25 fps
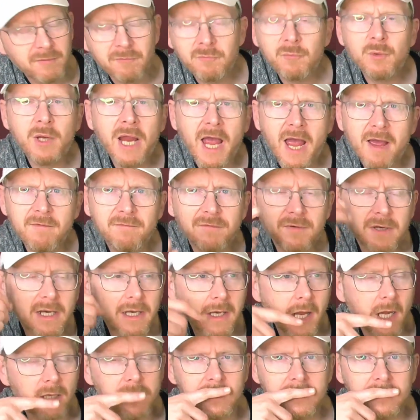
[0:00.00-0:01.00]
We have
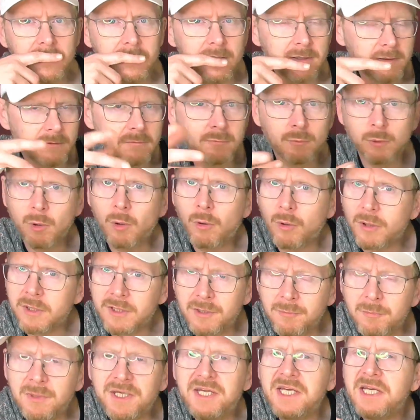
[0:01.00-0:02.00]
luck, or
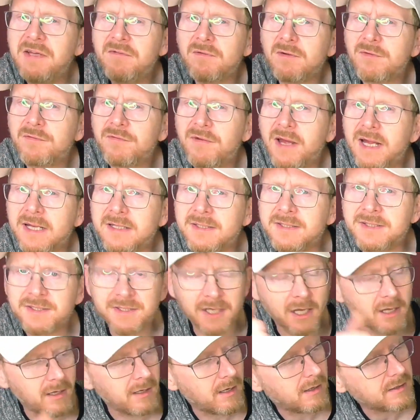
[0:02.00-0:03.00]
the medieval
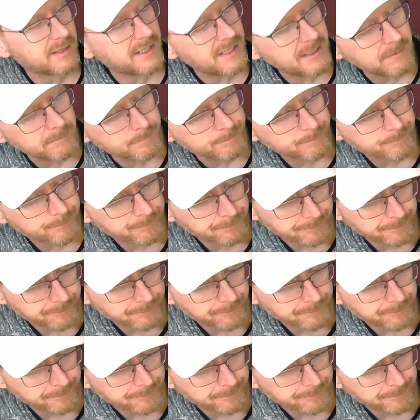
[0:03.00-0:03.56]
fans are lucky.